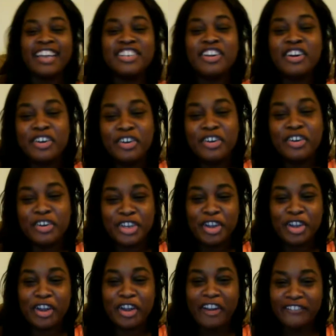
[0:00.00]
know who
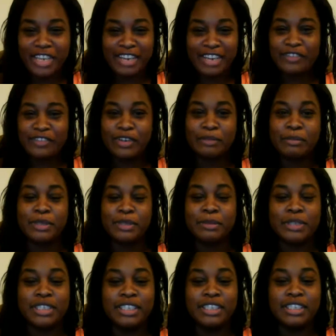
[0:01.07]
your favorite
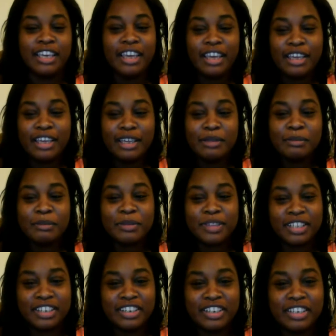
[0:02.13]
BB
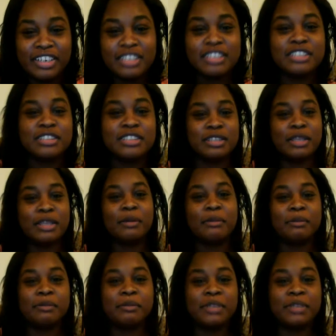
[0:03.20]
player is.
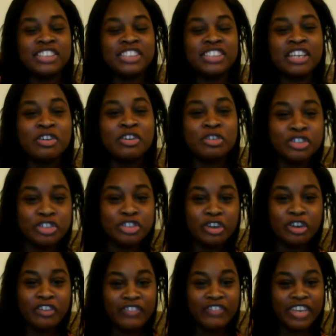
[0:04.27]
But, Shanna, who's your
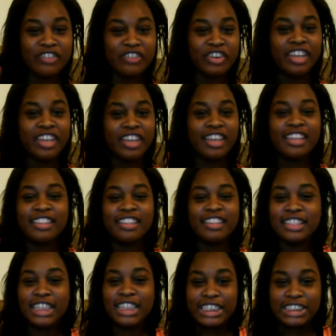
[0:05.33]
favorite and
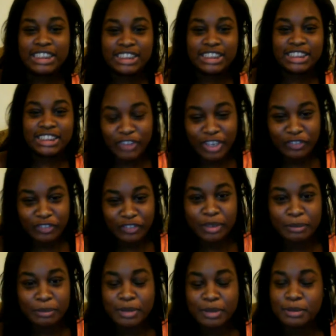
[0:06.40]
least
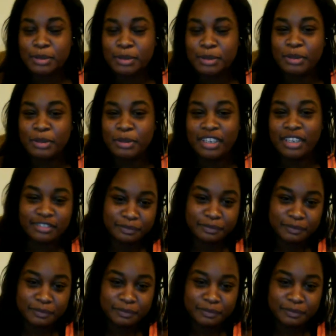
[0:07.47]
favorite BB player?